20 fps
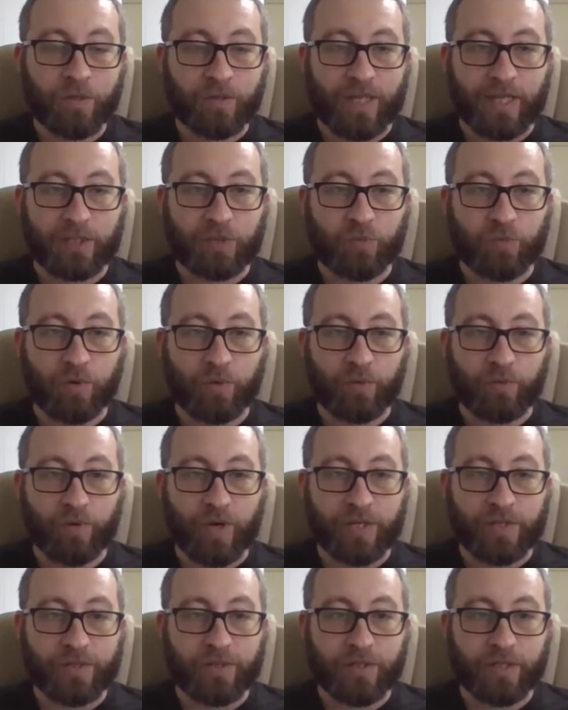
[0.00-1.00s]
That's where it would
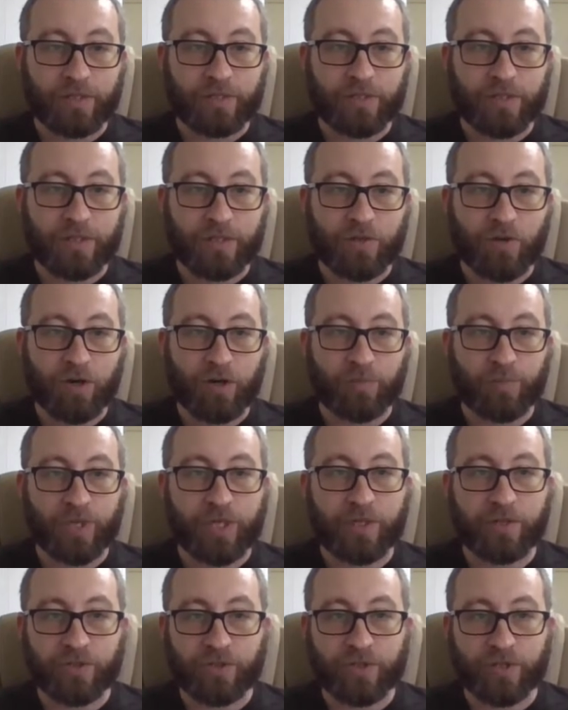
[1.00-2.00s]
write to the SD card.
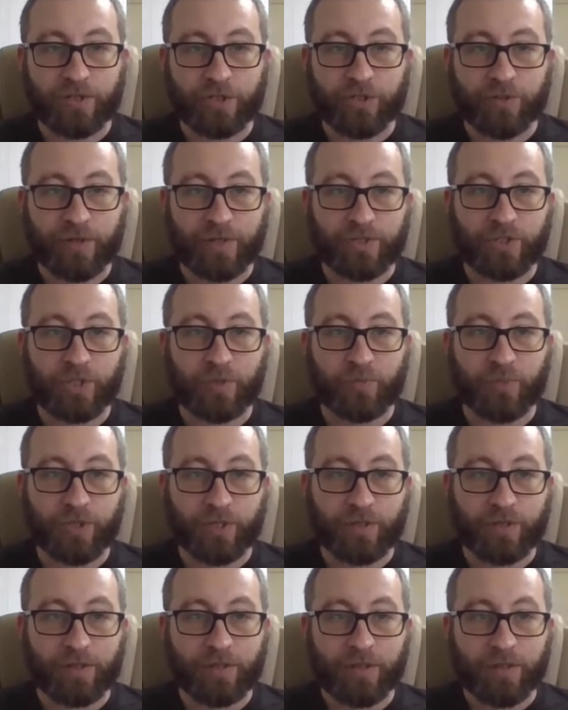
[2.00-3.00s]
But here's the interesting
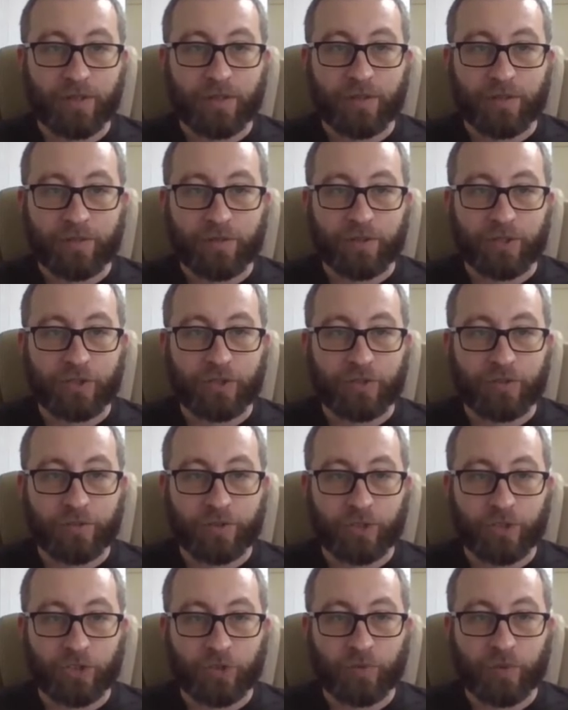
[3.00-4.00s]
bit. This
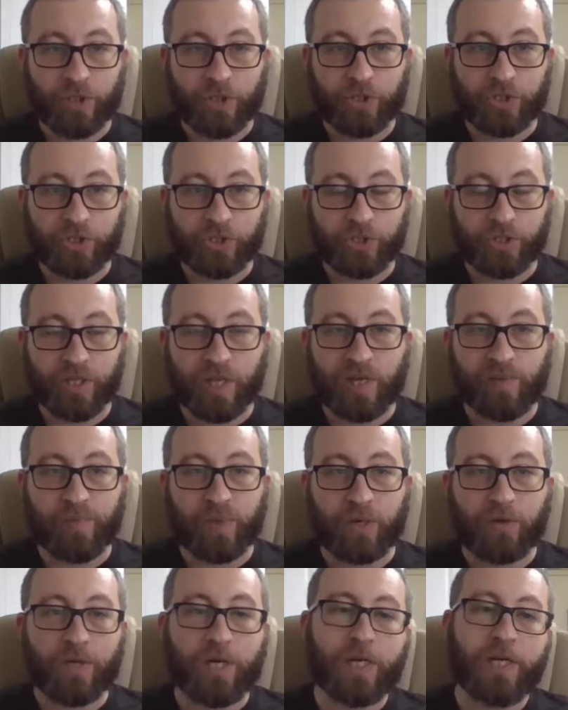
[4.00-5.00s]
switch
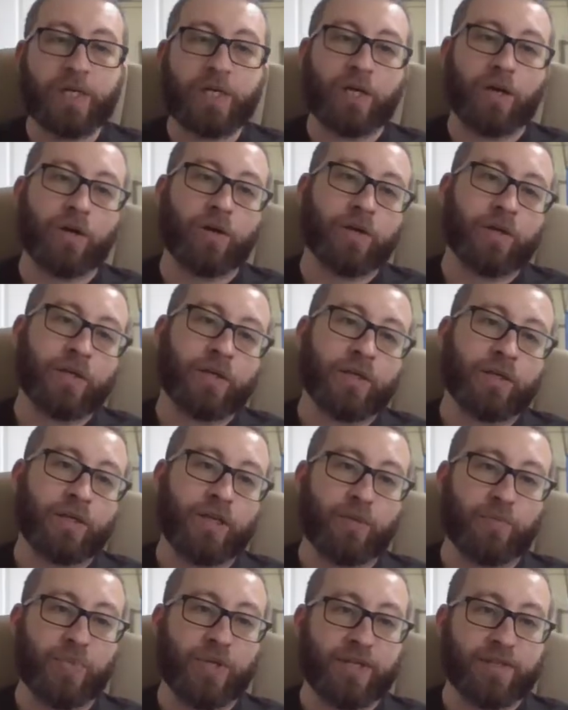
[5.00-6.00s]
statement right here,
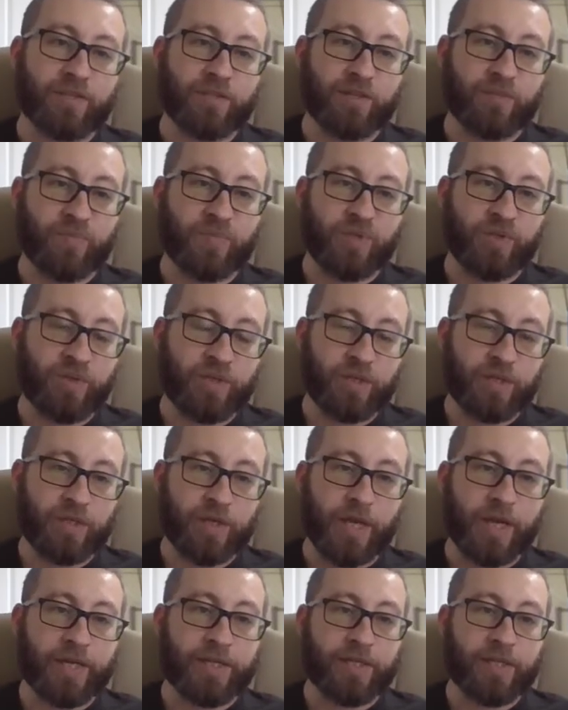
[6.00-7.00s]
it picks up
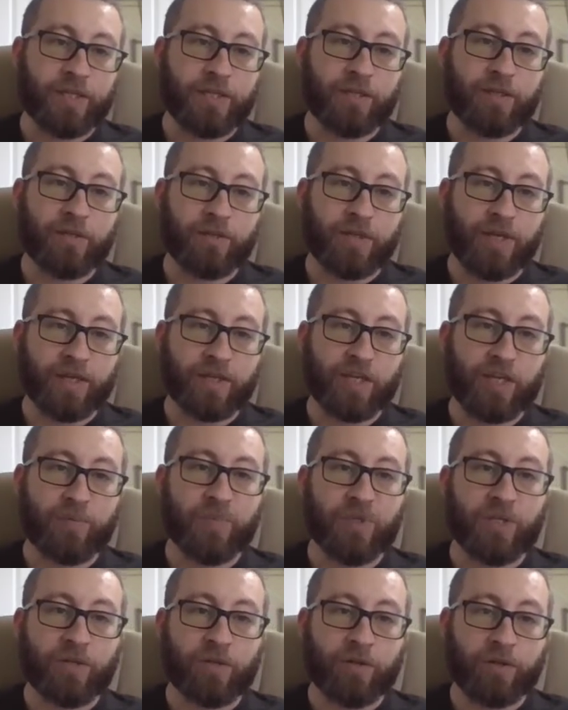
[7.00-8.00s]
the ID that
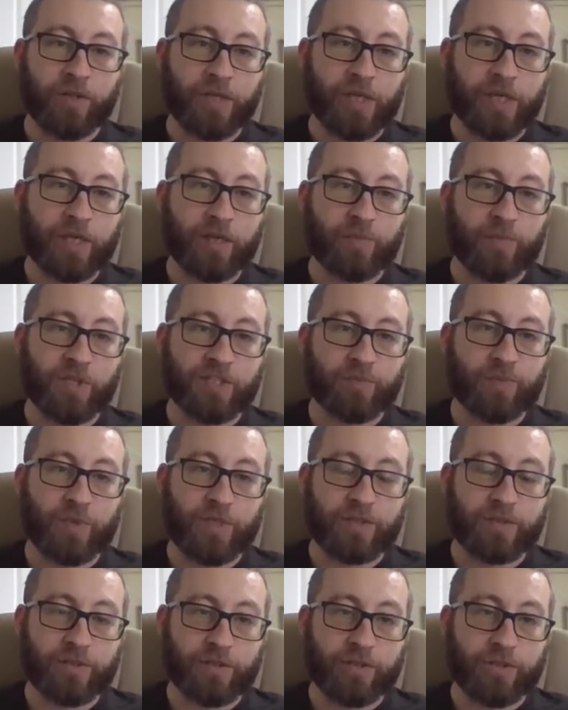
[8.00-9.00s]
came in on the CAN bus
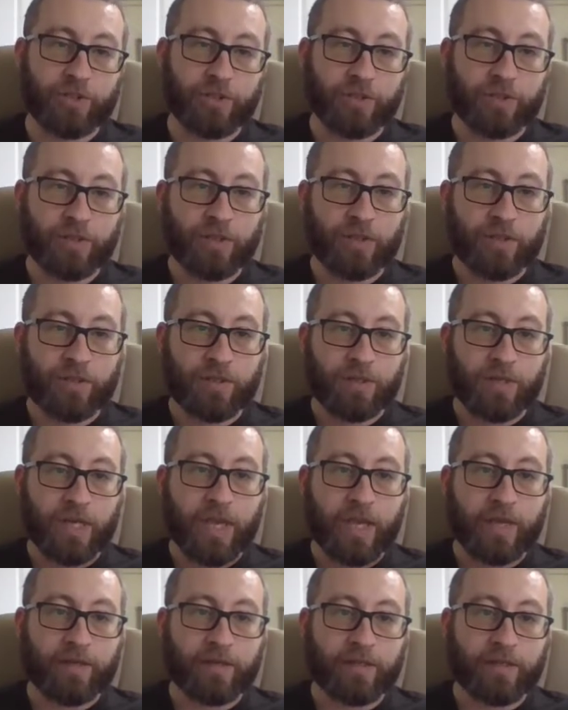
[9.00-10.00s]
message,
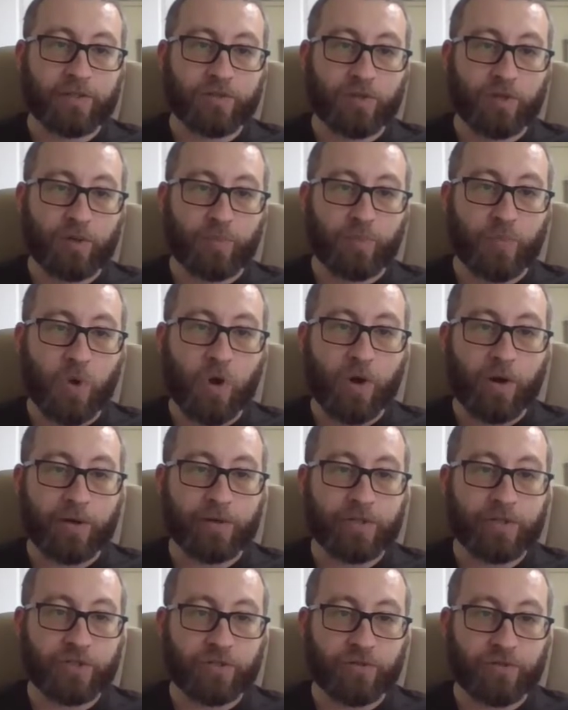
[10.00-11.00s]
and it's going to
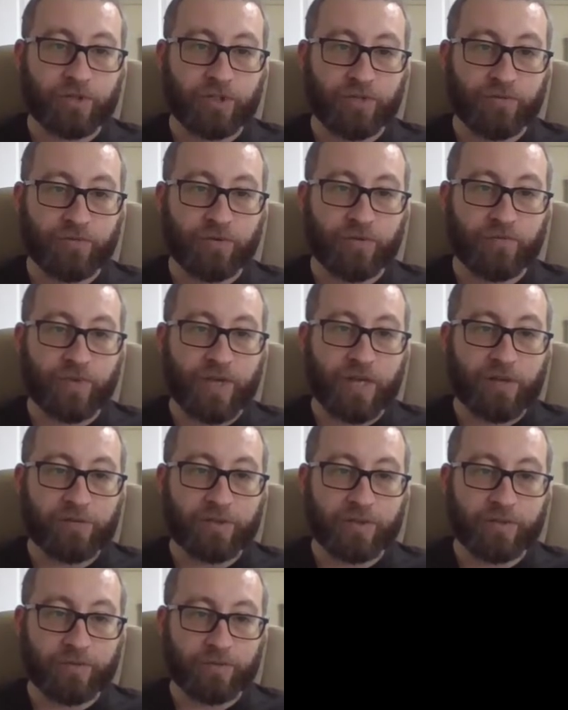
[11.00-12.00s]
parse the different
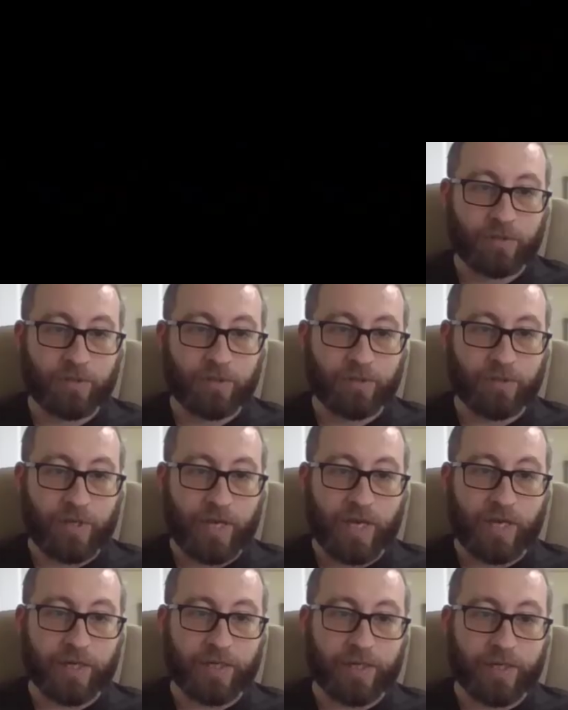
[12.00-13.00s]
values
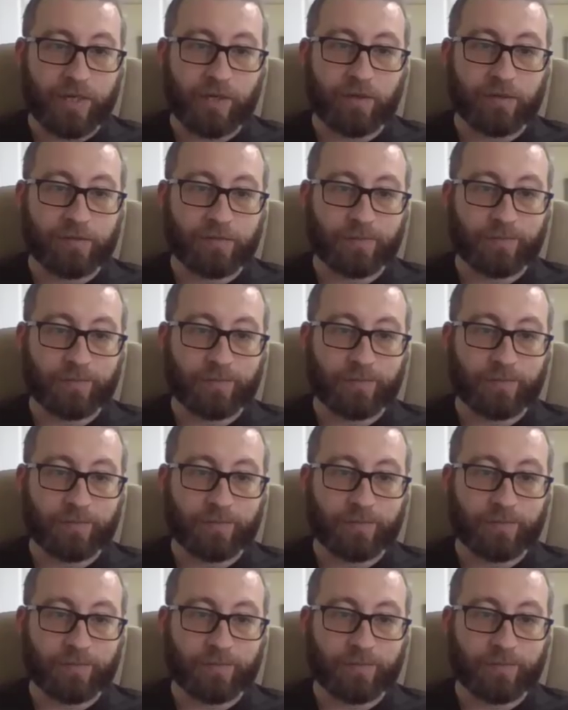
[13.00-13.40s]
out of here.